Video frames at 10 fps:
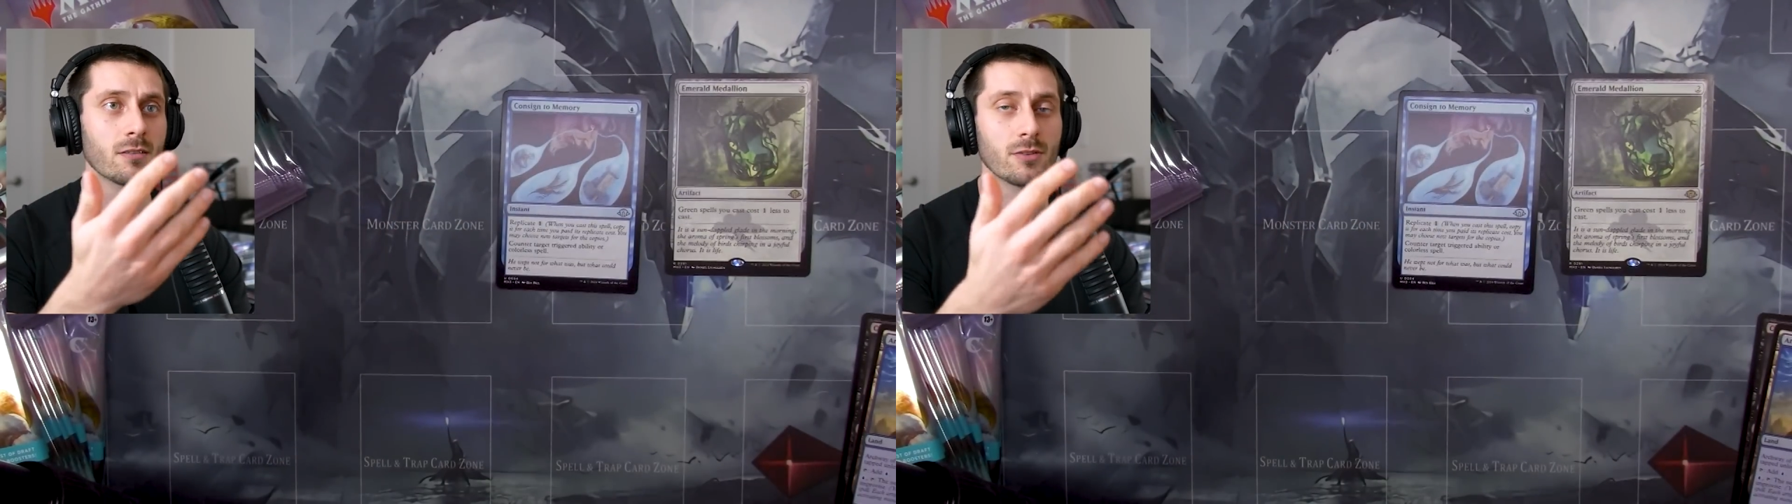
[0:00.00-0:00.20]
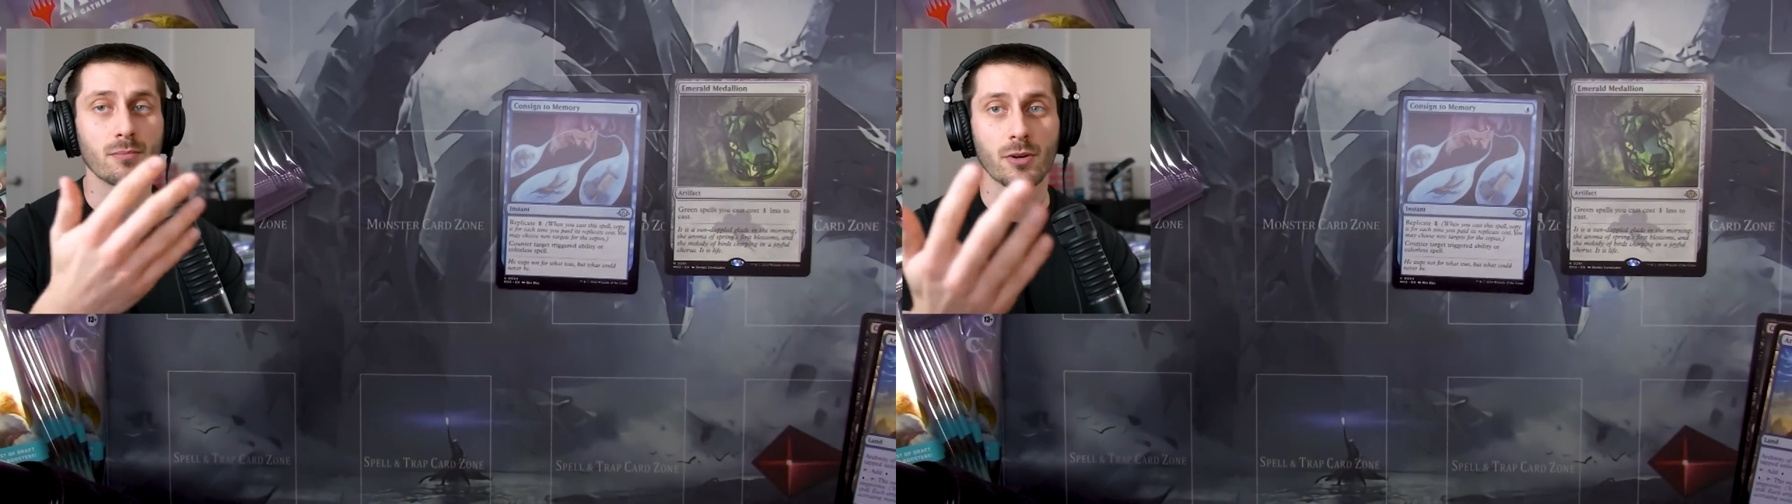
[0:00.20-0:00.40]

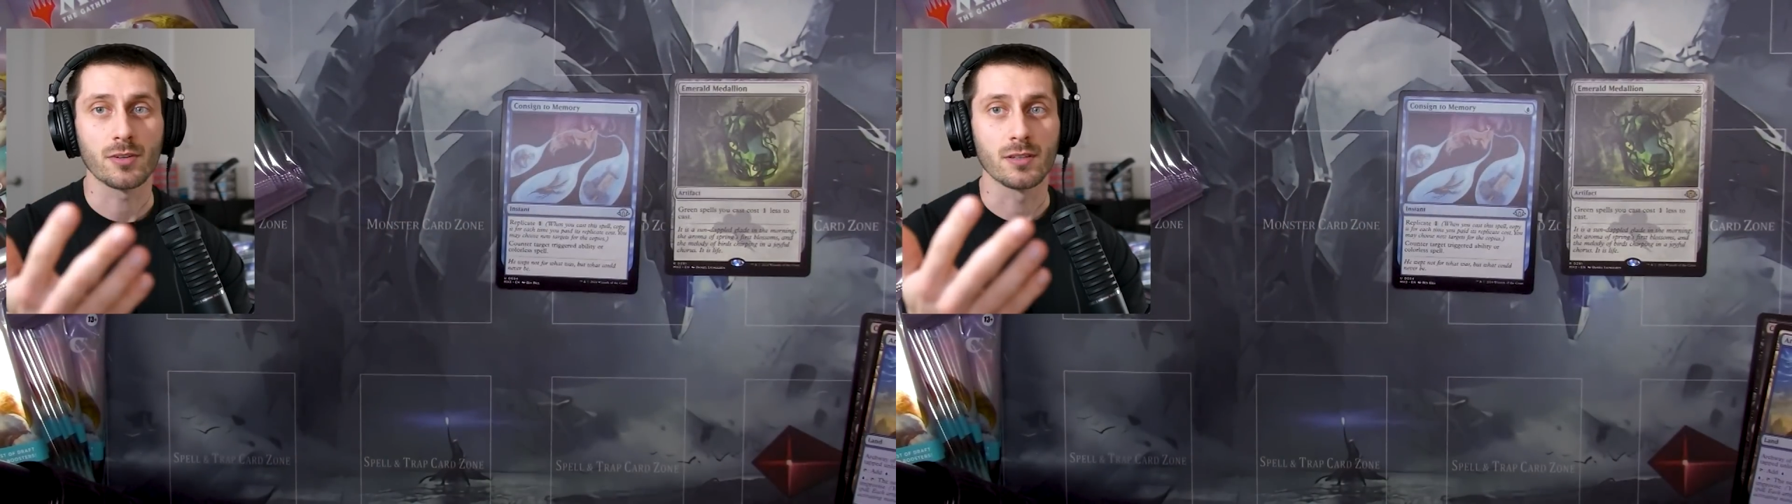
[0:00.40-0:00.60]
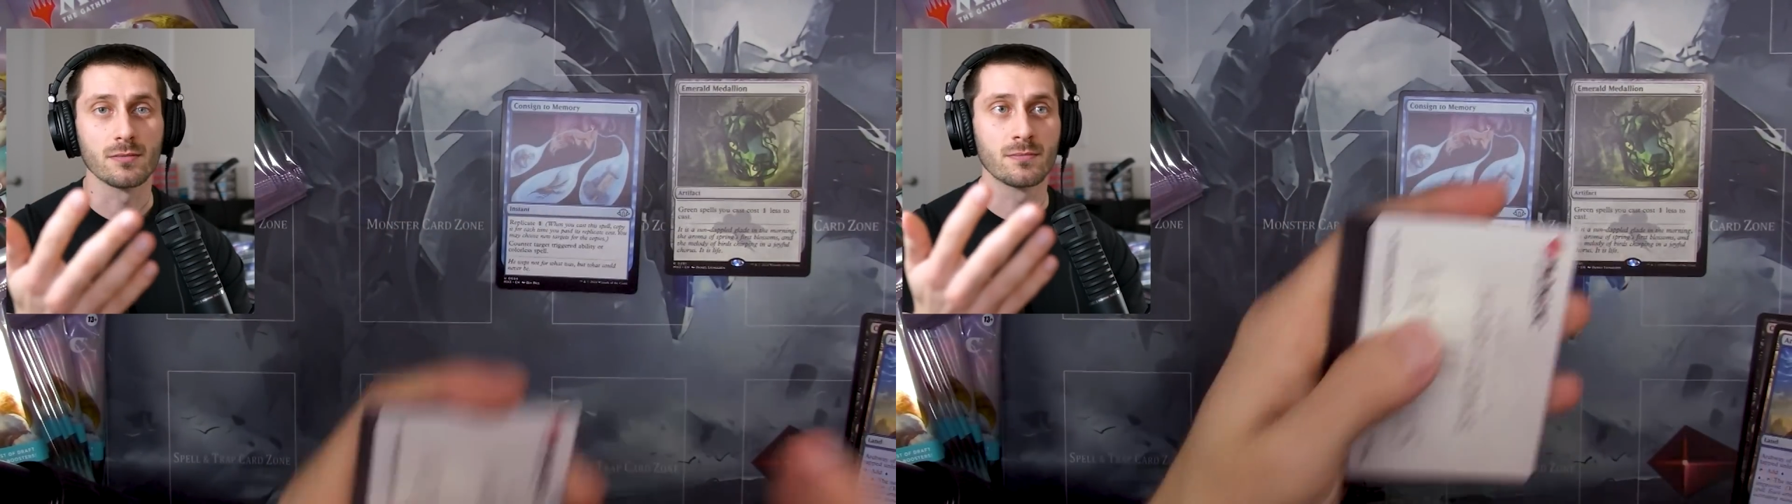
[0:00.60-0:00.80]
or the
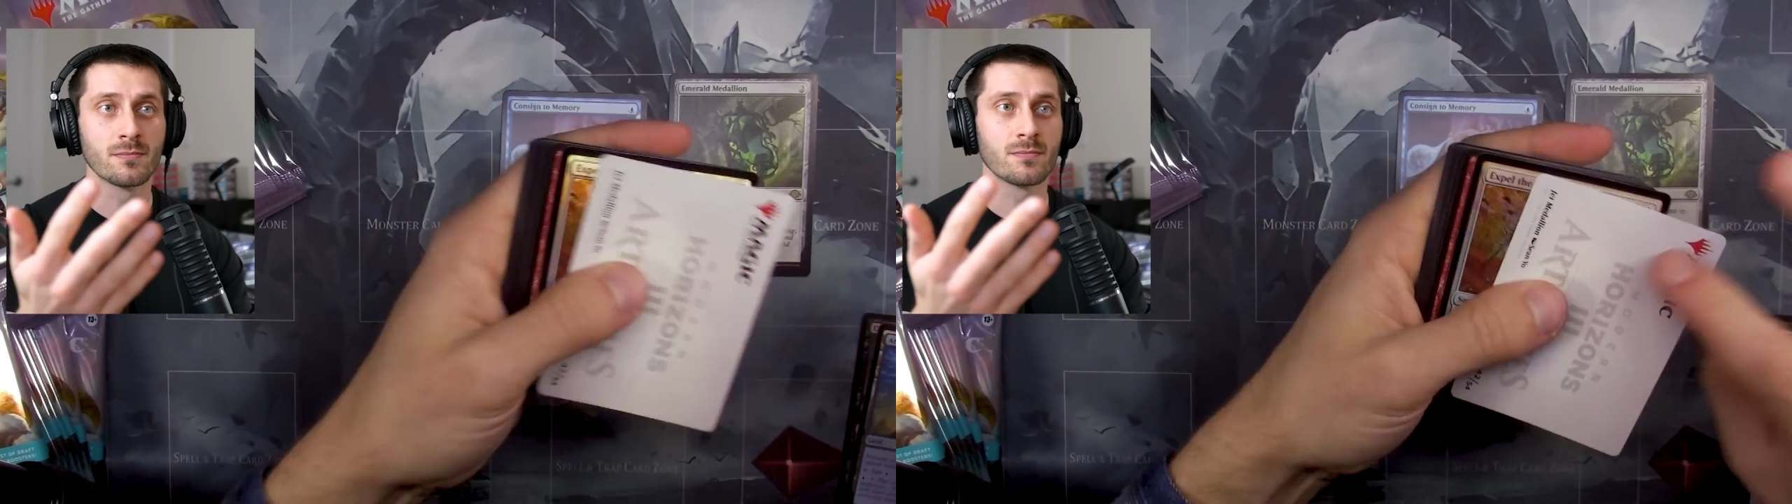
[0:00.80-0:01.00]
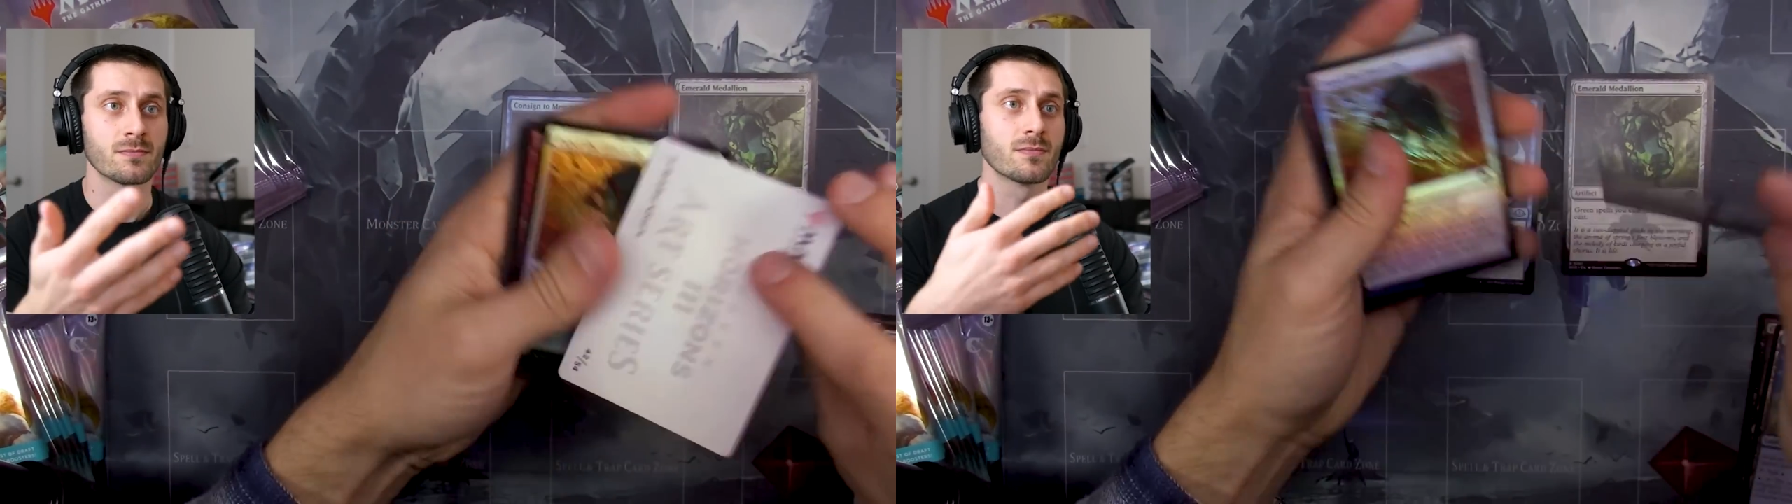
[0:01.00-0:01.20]
market
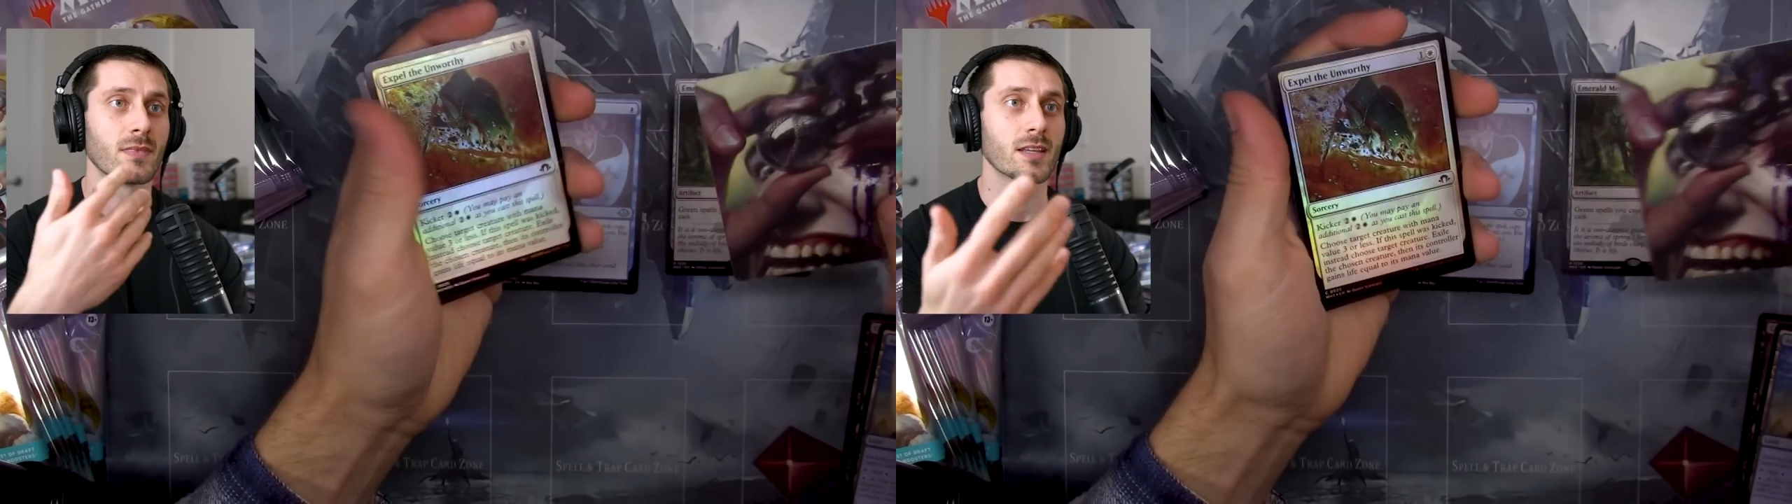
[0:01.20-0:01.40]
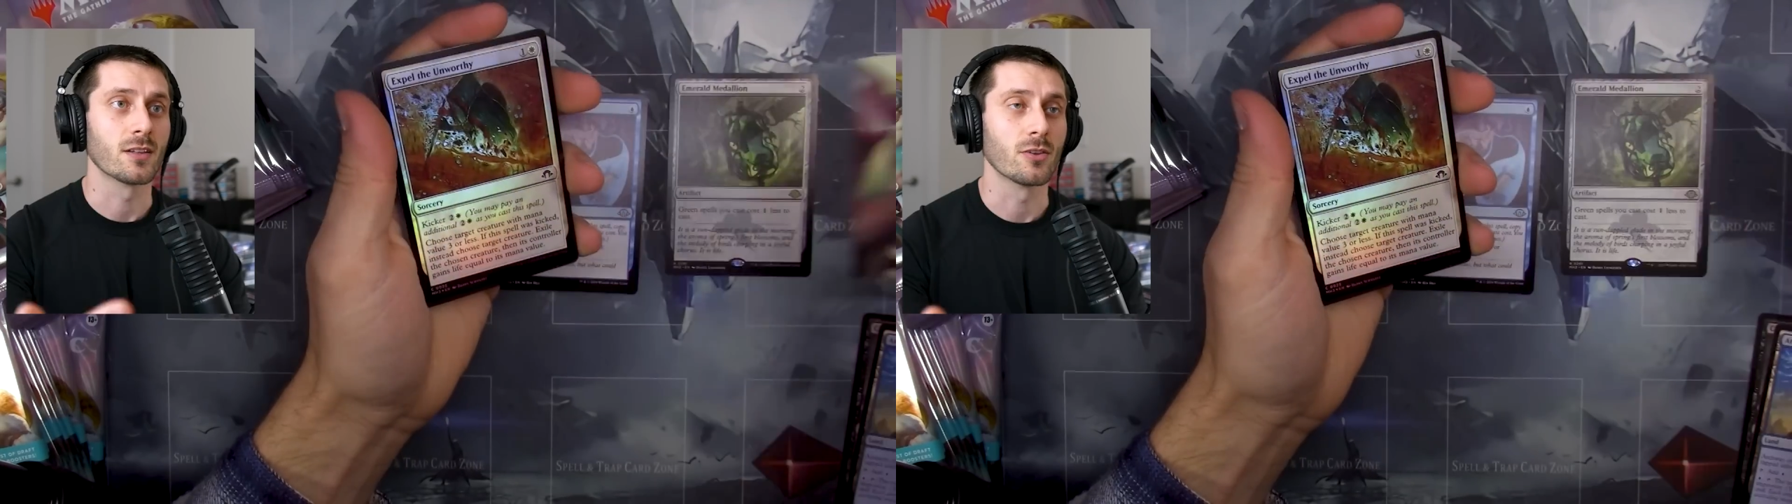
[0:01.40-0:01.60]

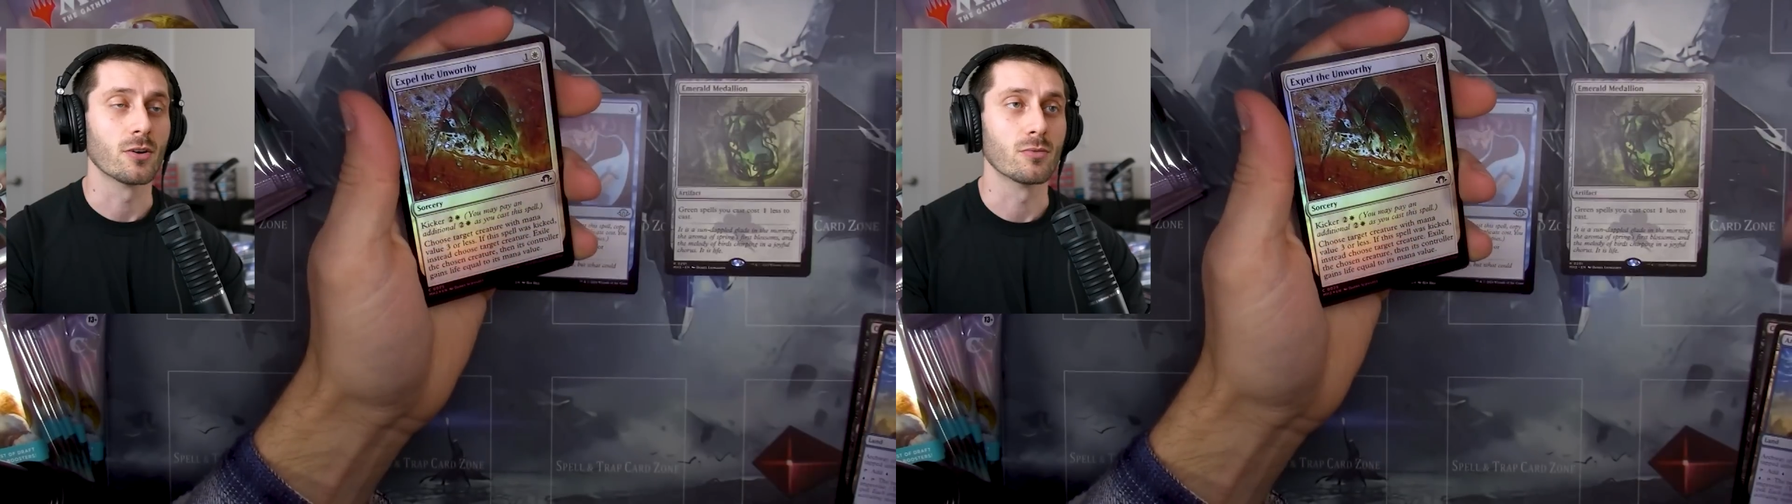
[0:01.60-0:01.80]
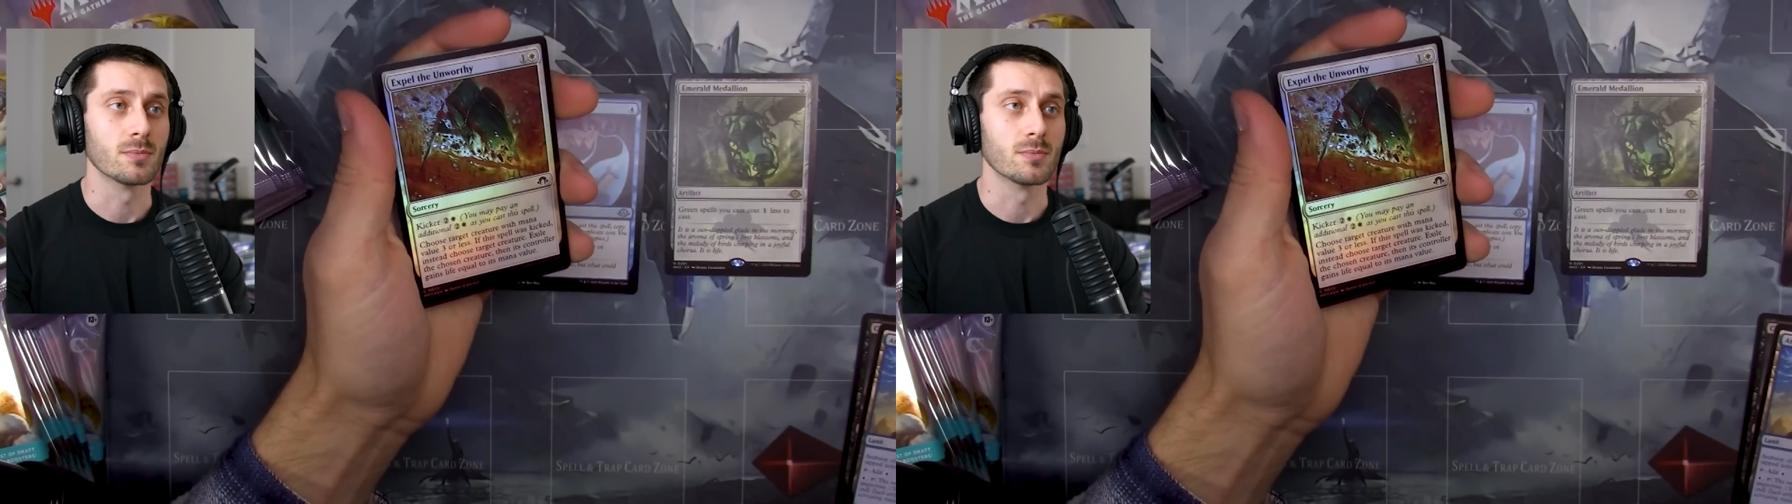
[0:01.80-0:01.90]
and the low